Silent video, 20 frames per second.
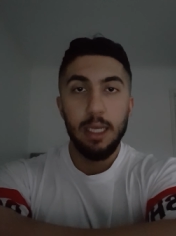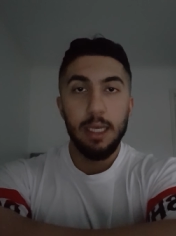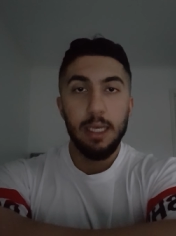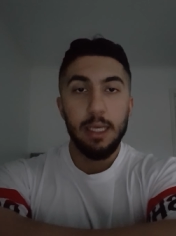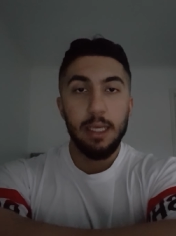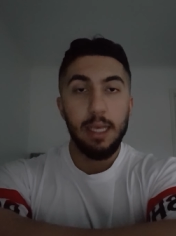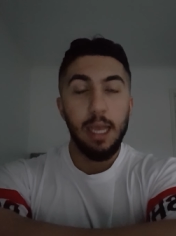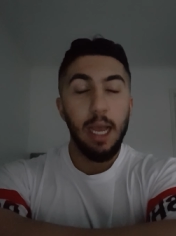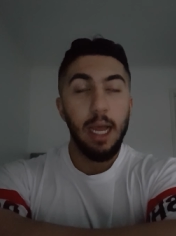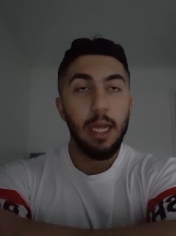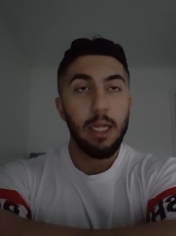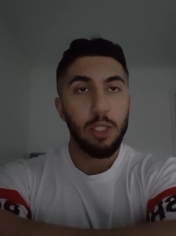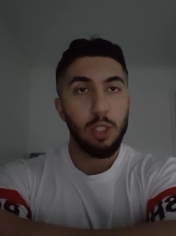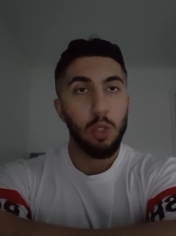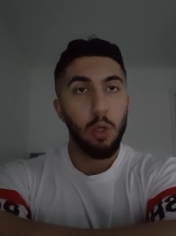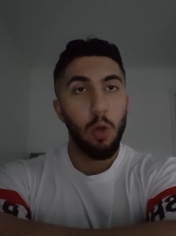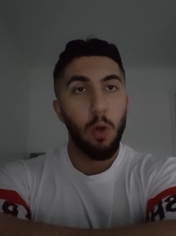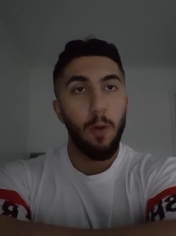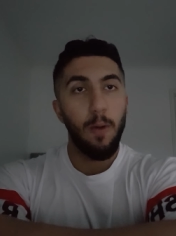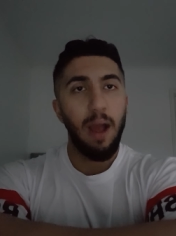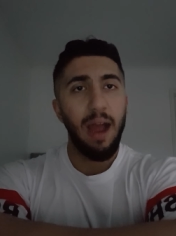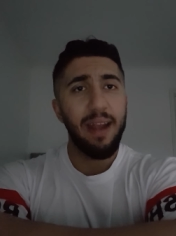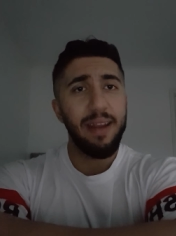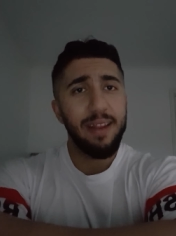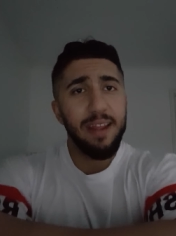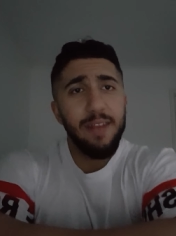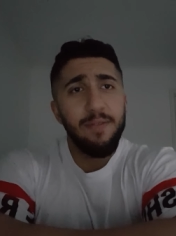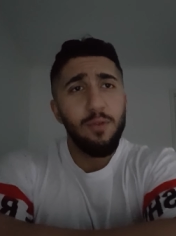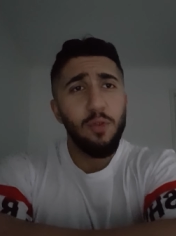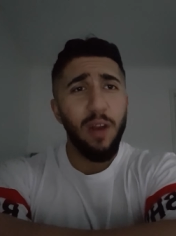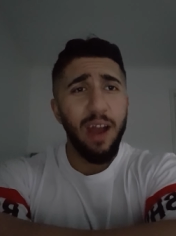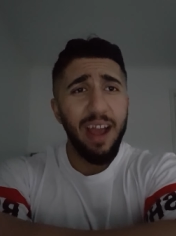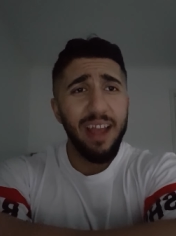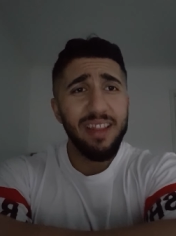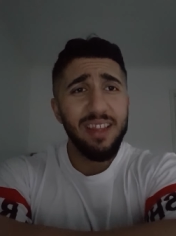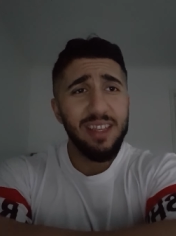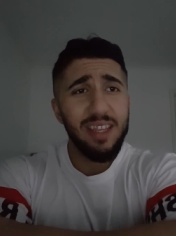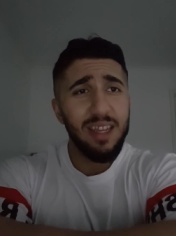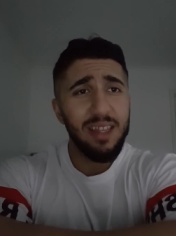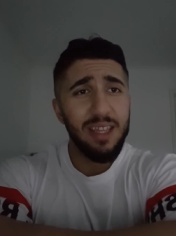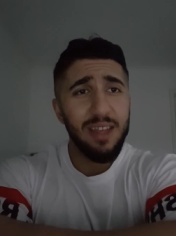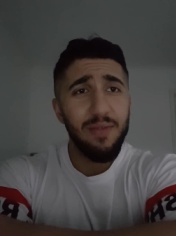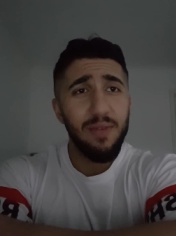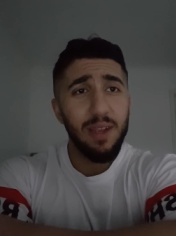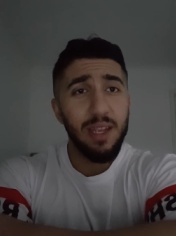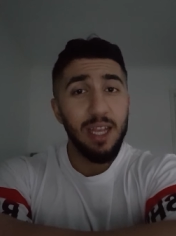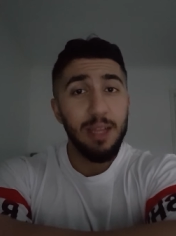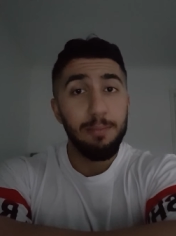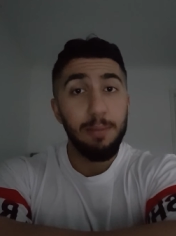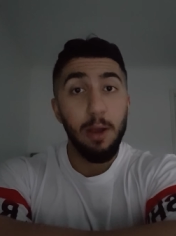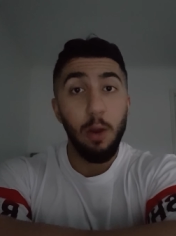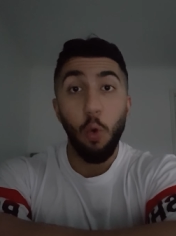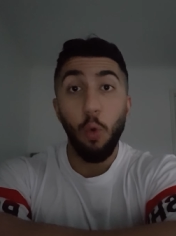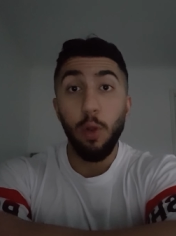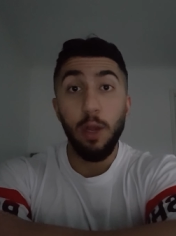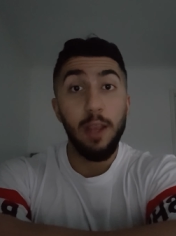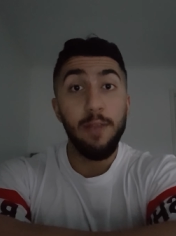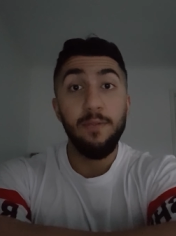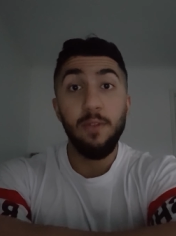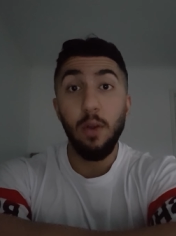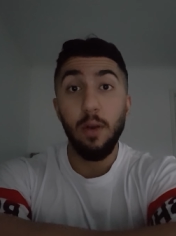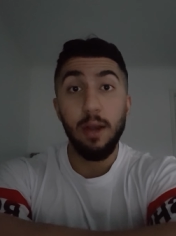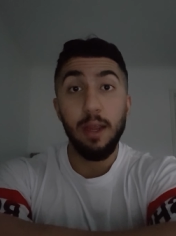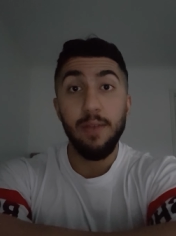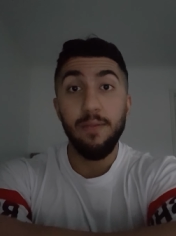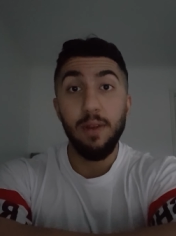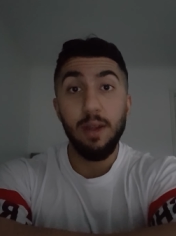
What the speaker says: Yeah, so and if your ad can even get that, or if your